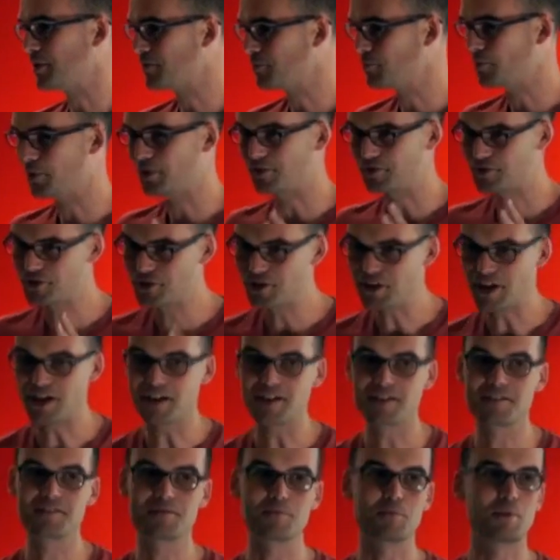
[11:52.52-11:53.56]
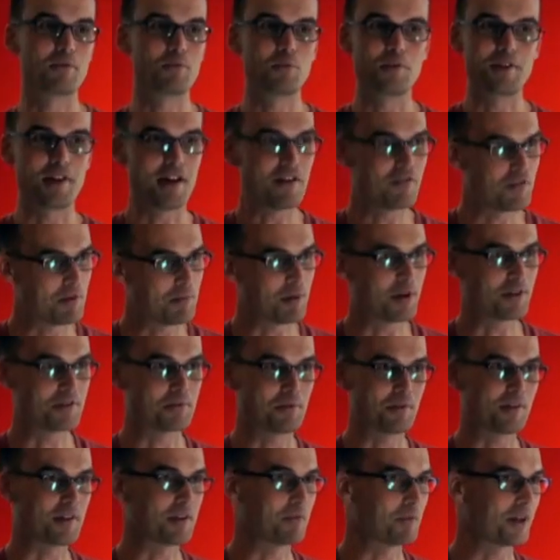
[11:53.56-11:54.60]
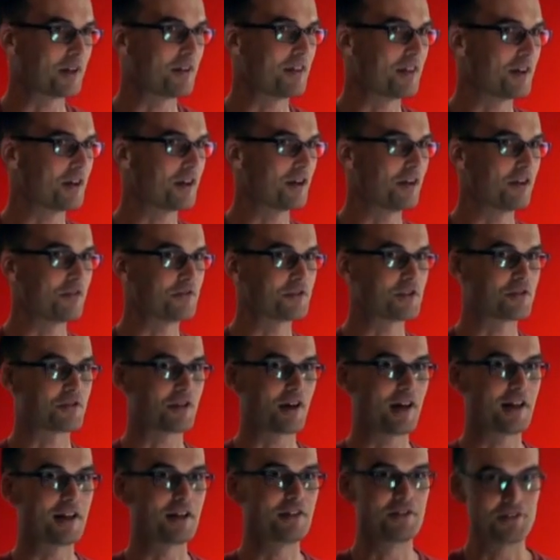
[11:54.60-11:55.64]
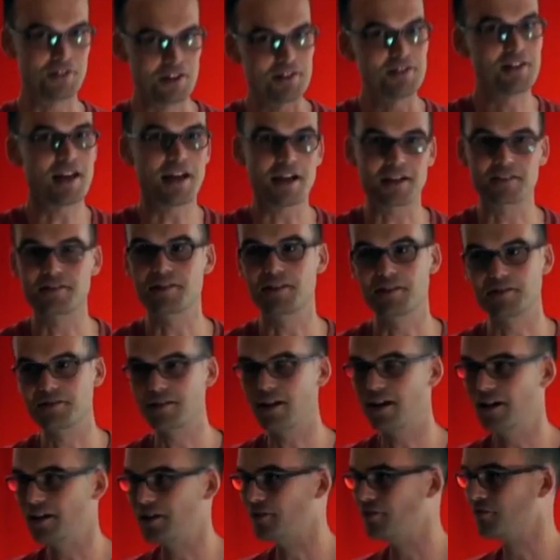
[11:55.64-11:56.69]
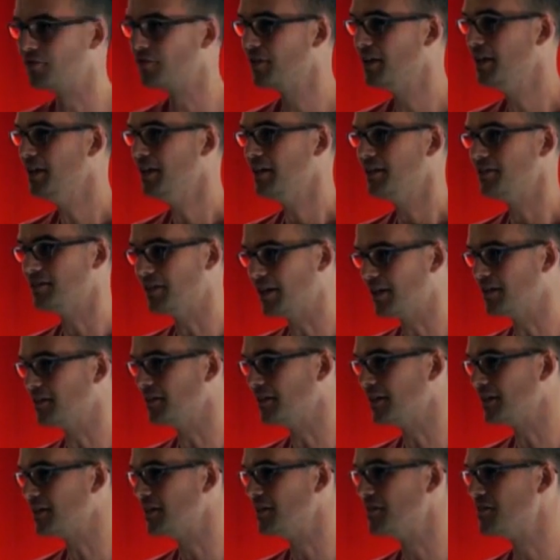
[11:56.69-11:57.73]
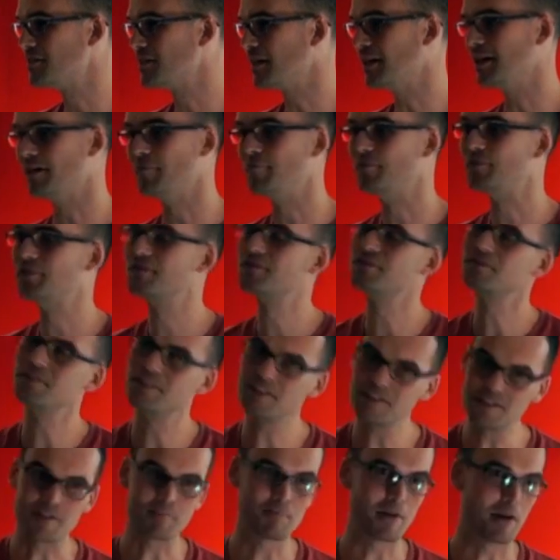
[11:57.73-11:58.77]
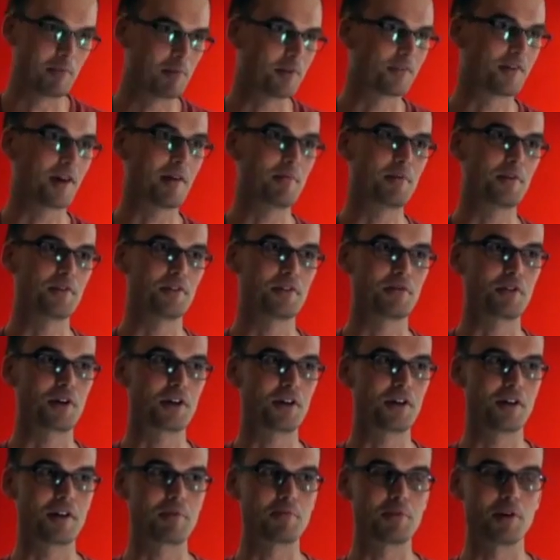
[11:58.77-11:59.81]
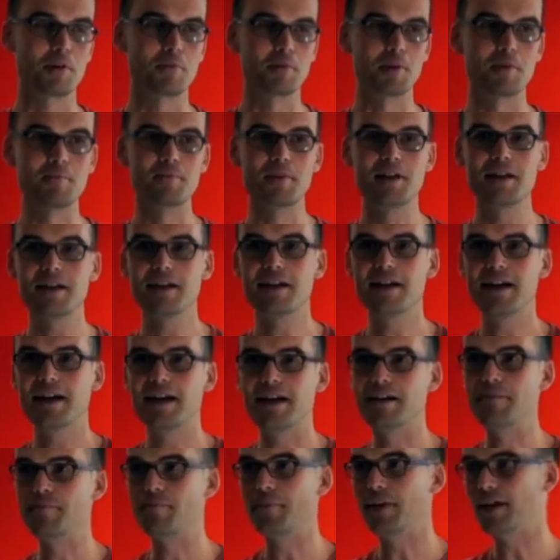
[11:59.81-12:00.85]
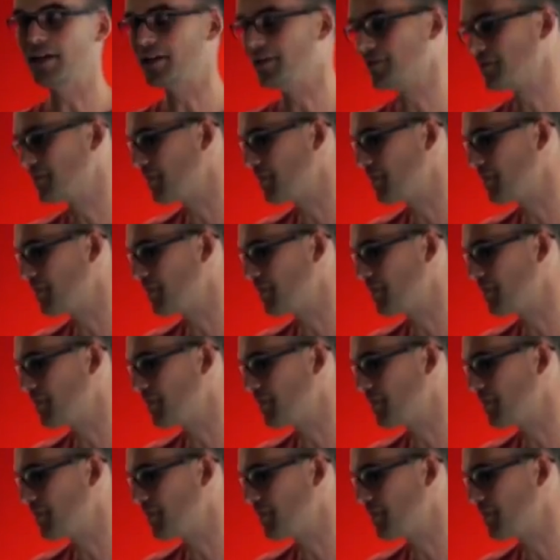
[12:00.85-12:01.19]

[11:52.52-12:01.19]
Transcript: with, with checks, with, with every possible thing we can think of to try to detect this kind of data leakage, um, still it bubbles up as a recurring problem, um, and